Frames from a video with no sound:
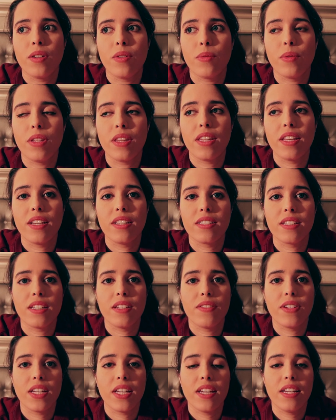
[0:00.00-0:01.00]
When
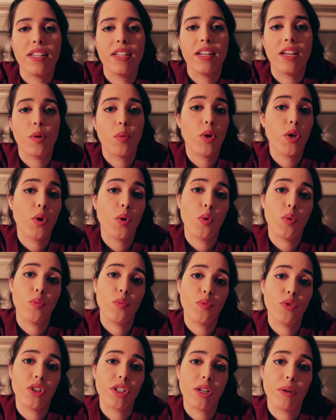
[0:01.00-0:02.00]
Thanksgiving hit, I went
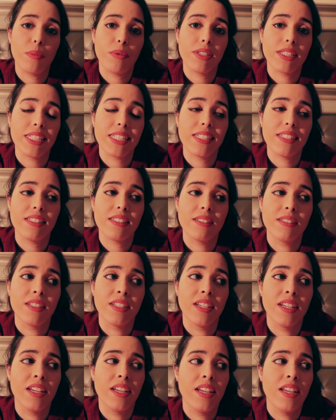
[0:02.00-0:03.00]
home for a couple of days.
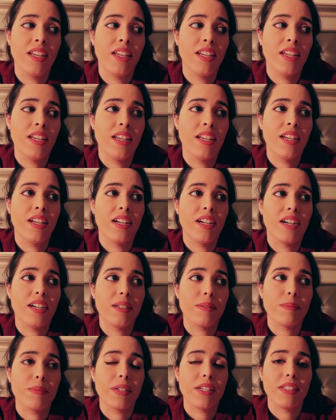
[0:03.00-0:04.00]

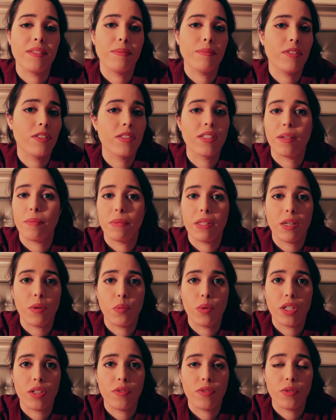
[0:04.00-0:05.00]
I skipped that
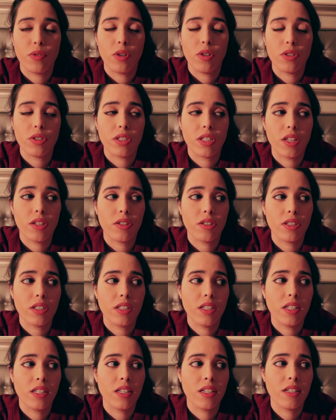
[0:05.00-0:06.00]
week altogether
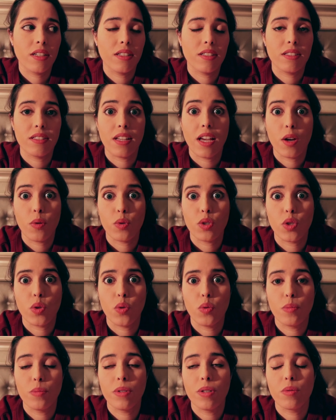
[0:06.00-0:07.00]
because I was
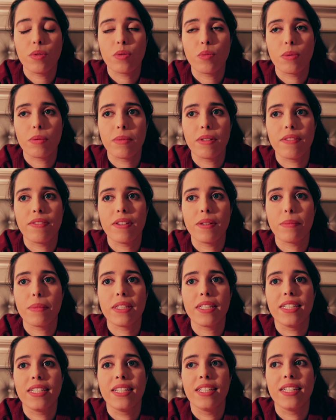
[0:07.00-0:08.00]
home. I was with my
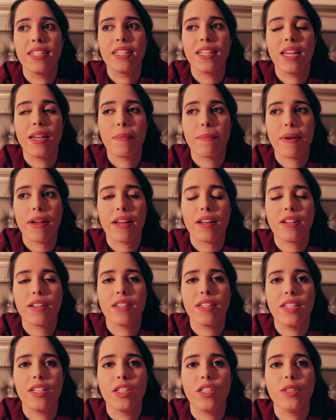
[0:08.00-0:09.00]
family. Came back
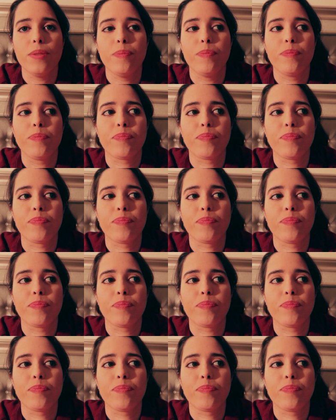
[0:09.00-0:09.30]
here,